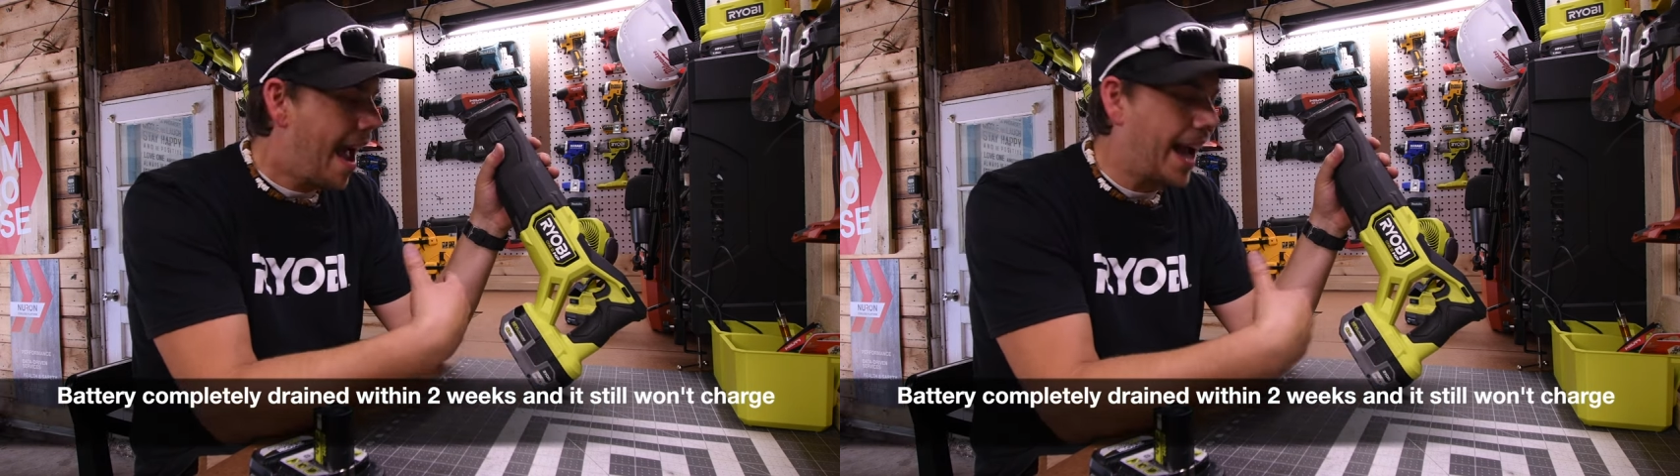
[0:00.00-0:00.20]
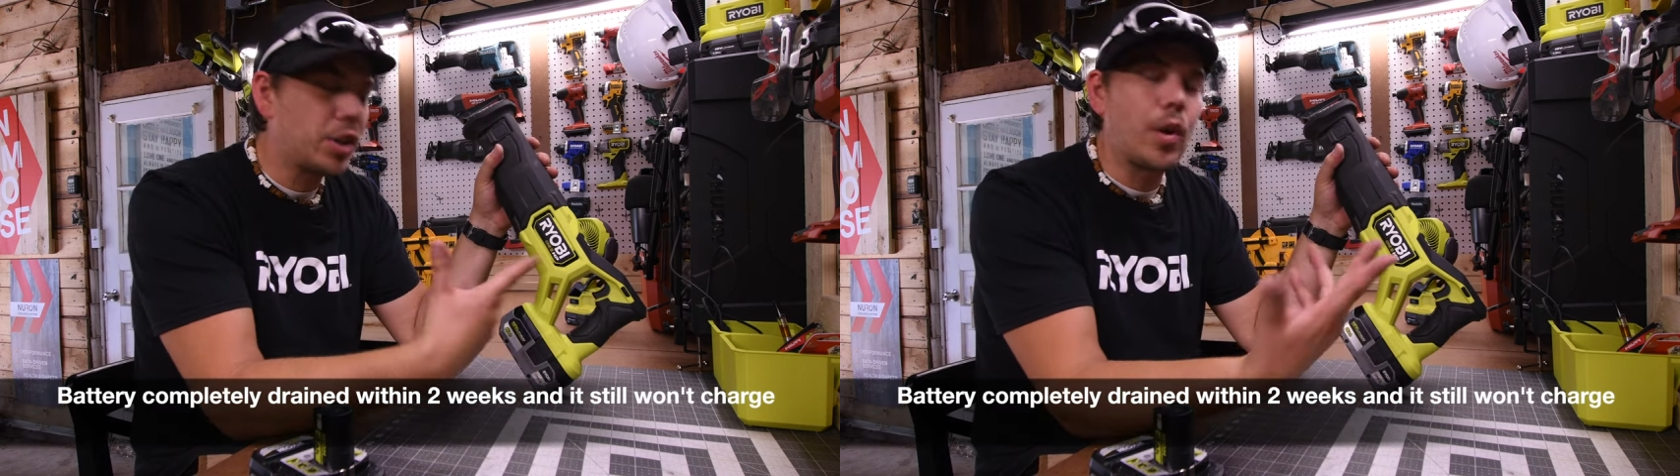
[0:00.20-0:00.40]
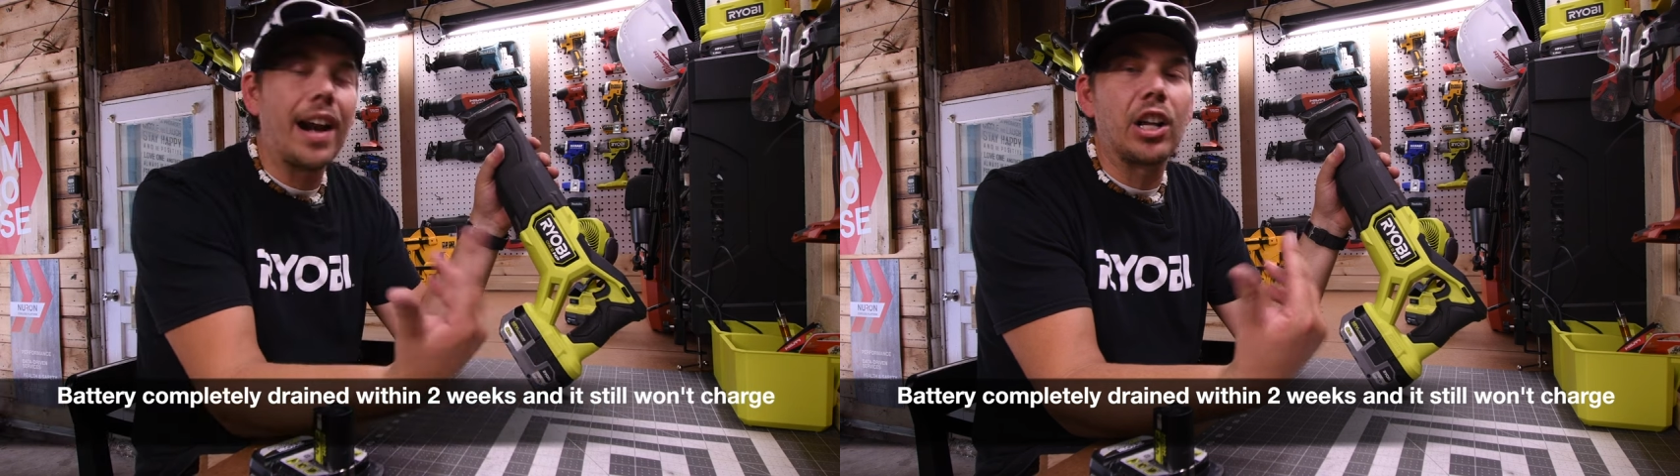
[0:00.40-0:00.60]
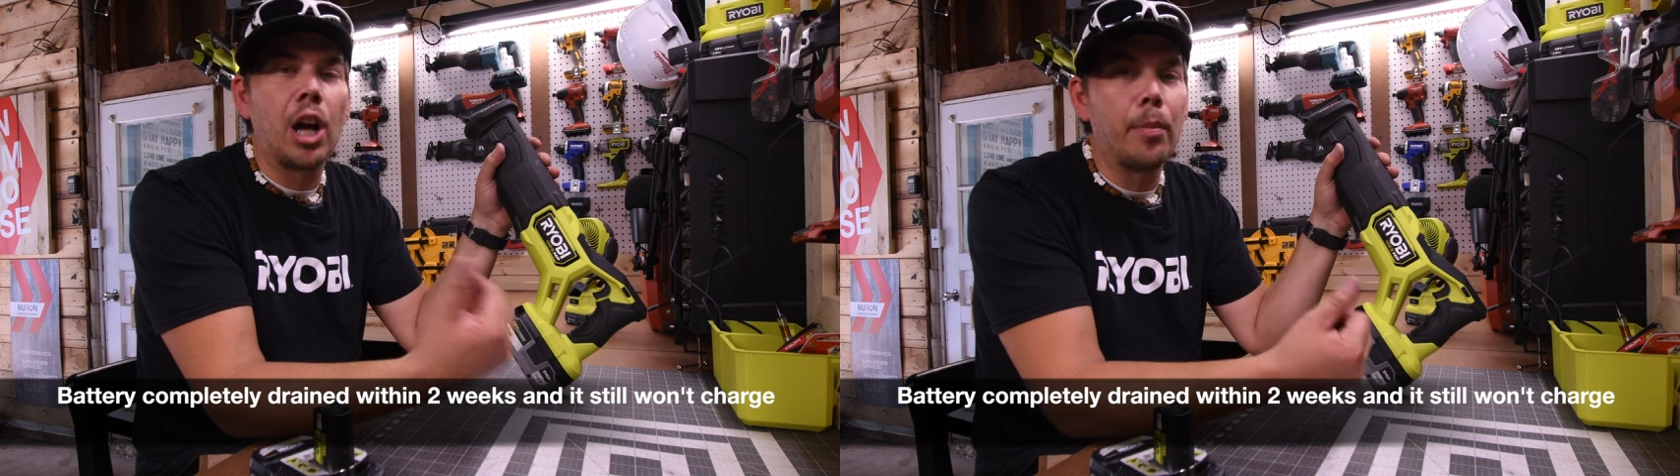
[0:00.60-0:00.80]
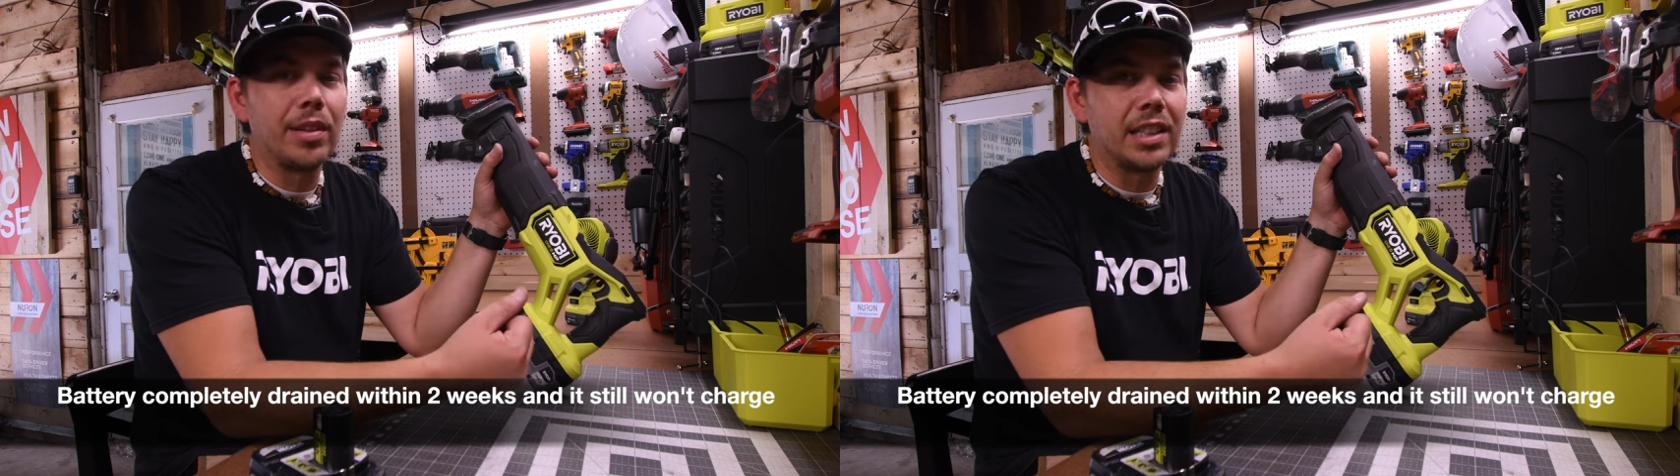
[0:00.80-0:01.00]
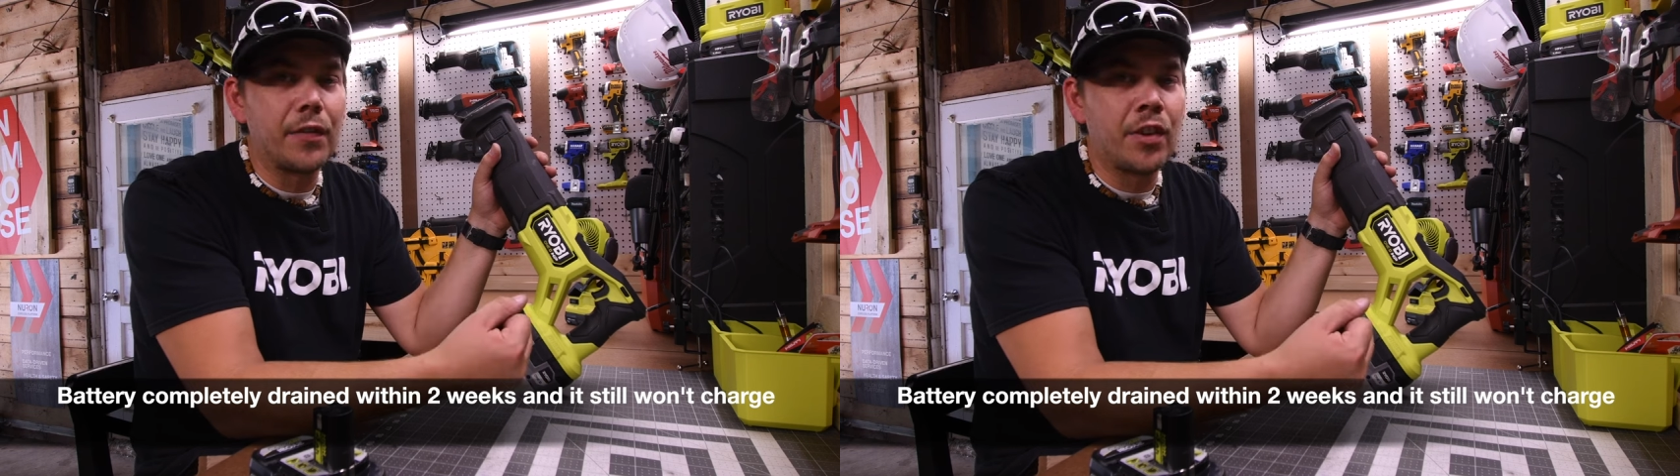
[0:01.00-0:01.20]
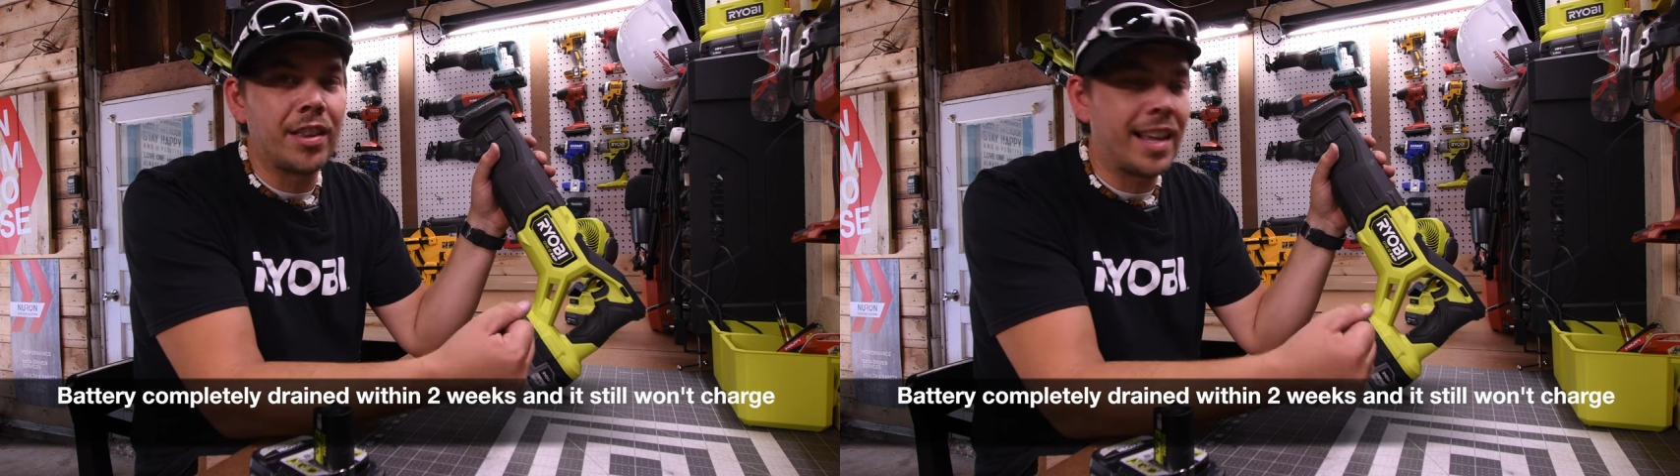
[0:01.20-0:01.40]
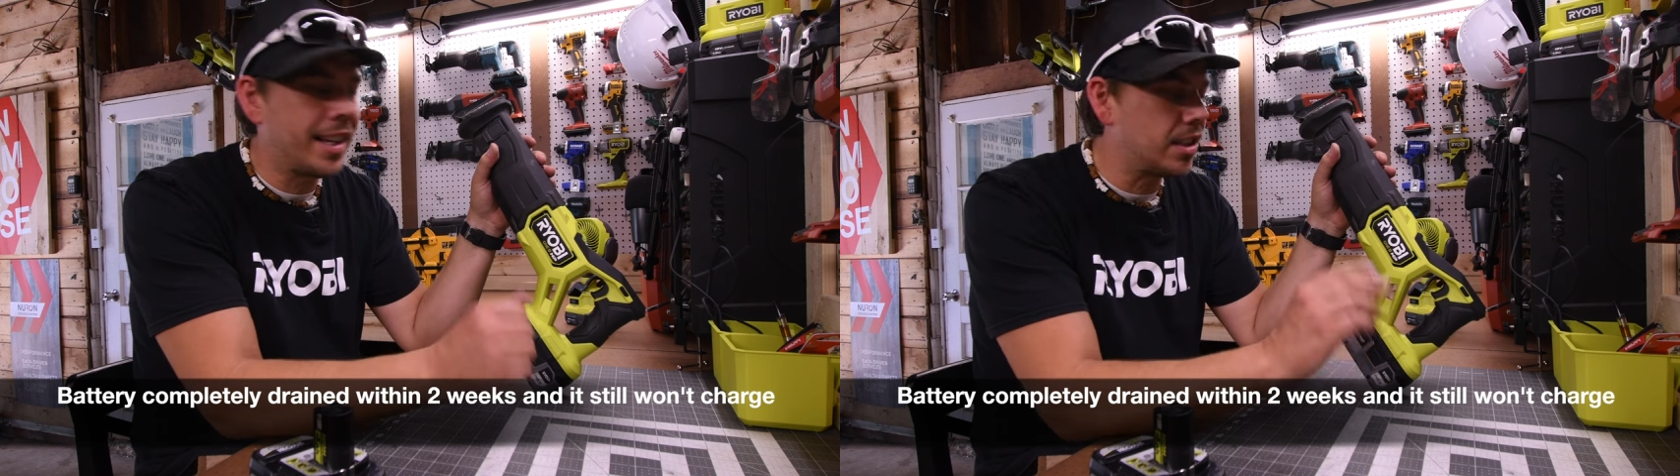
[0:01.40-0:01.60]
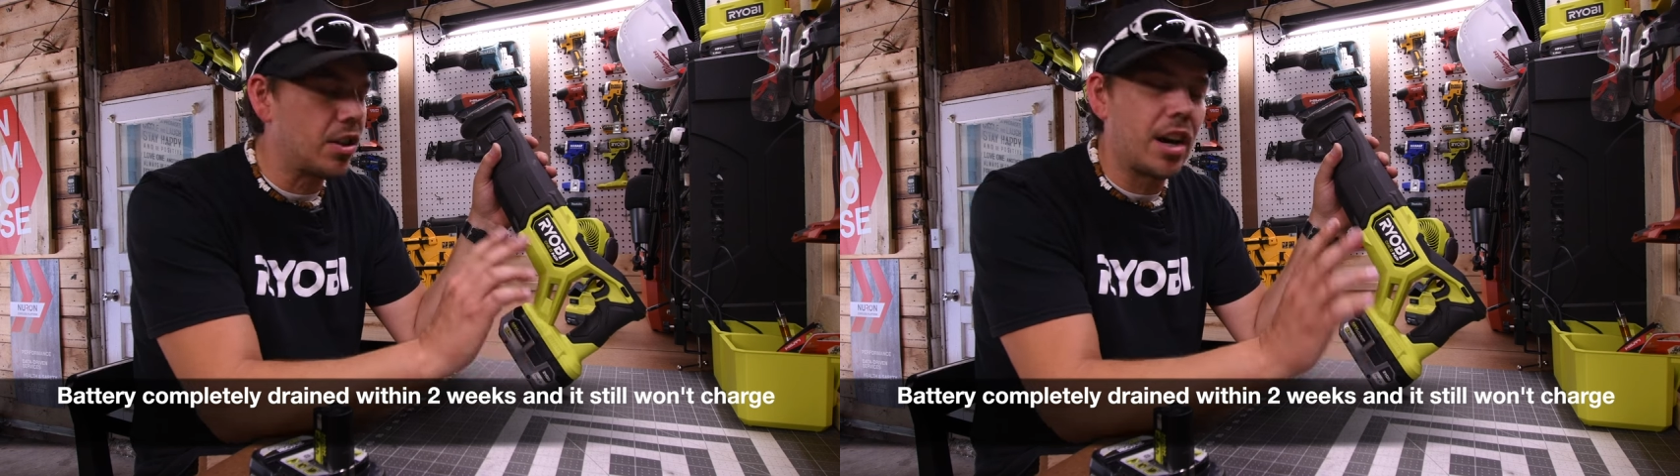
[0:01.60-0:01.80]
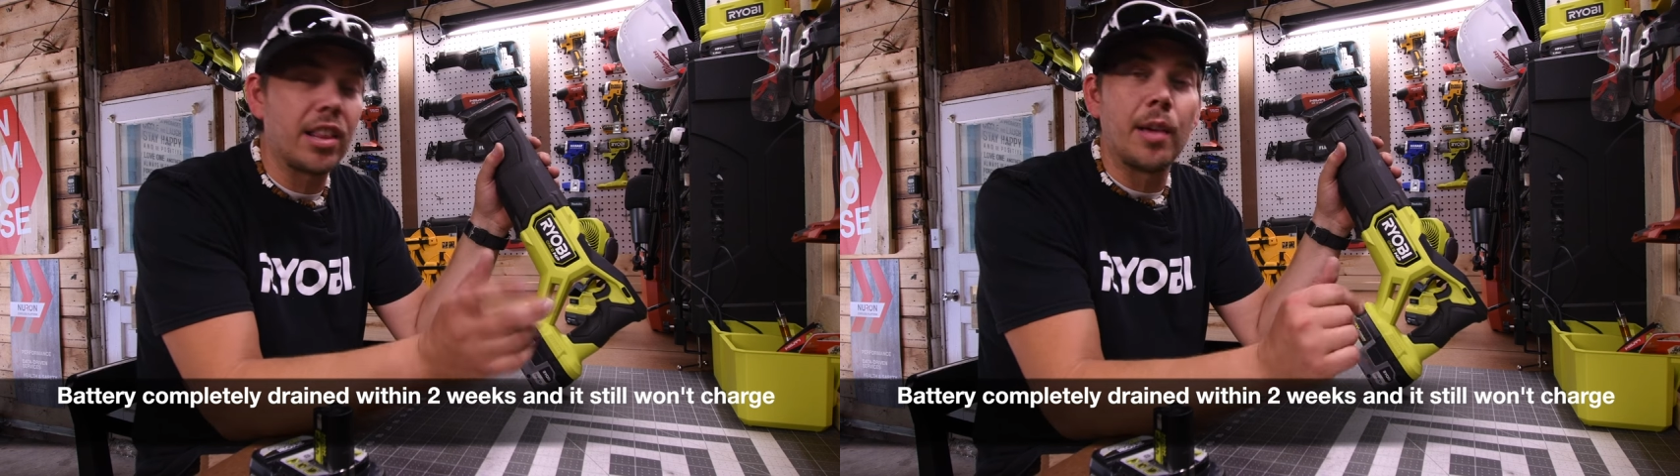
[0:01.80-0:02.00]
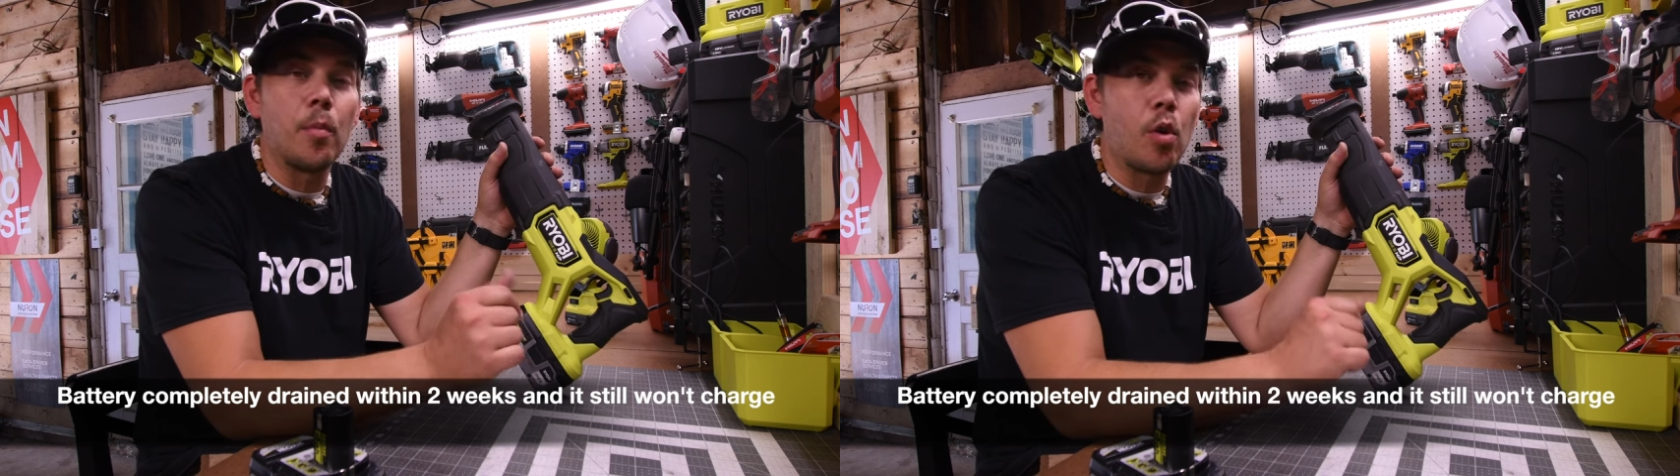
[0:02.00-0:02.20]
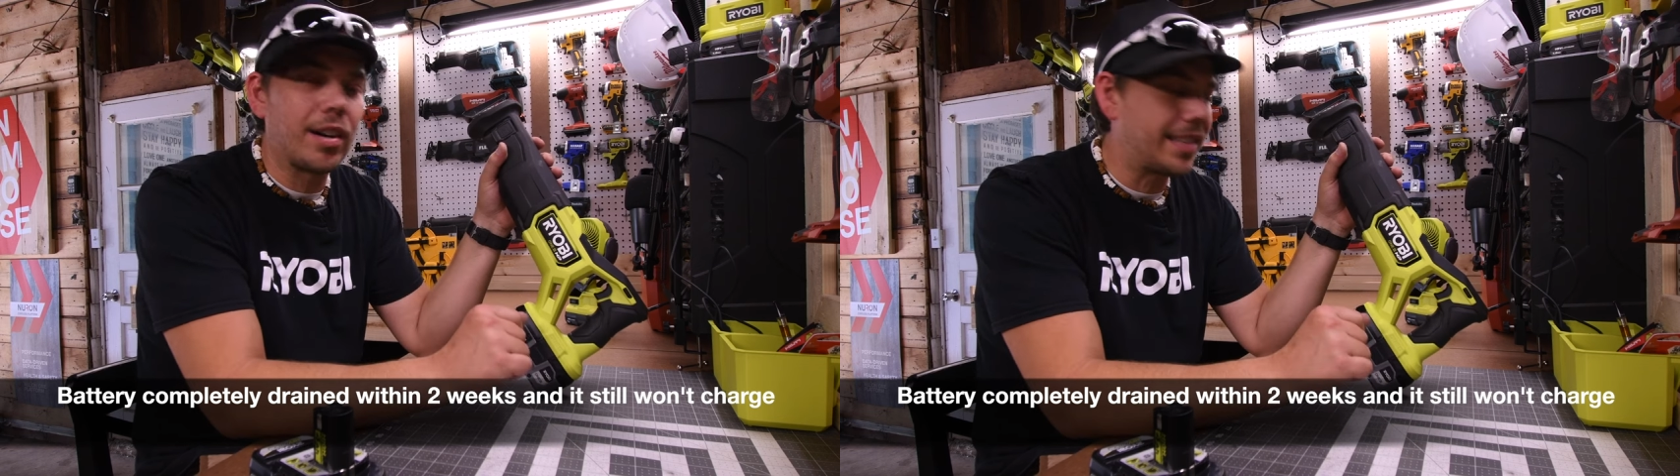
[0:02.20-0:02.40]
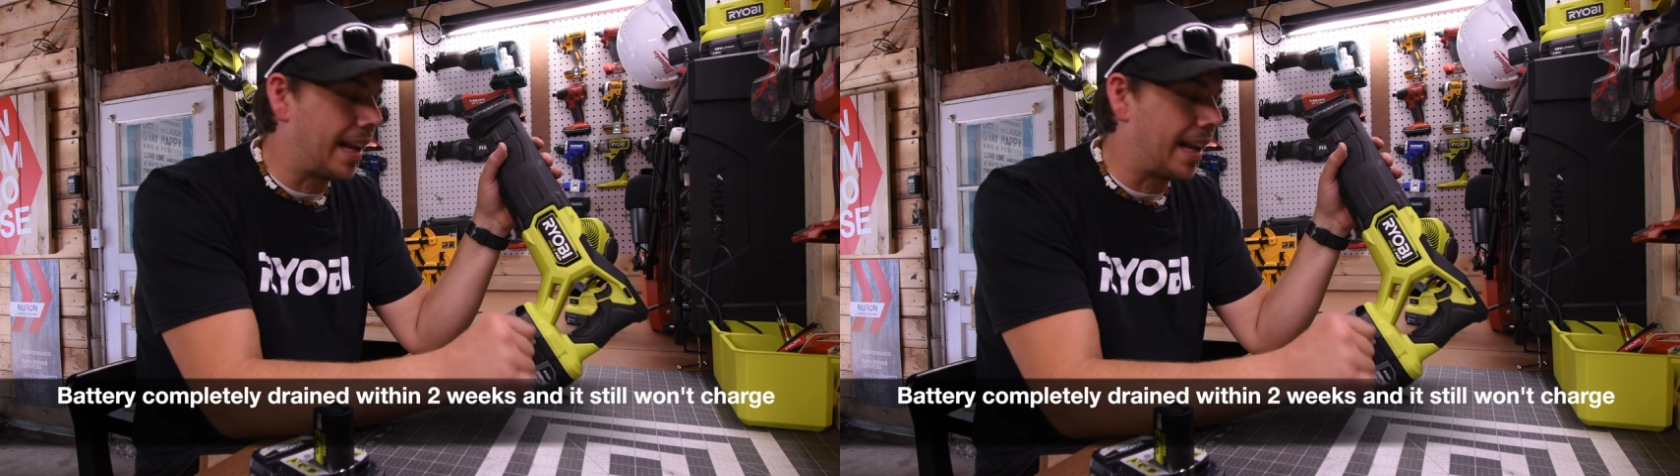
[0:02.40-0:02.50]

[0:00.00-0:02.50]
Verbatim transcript: I tried a couple of different things. None of them worked.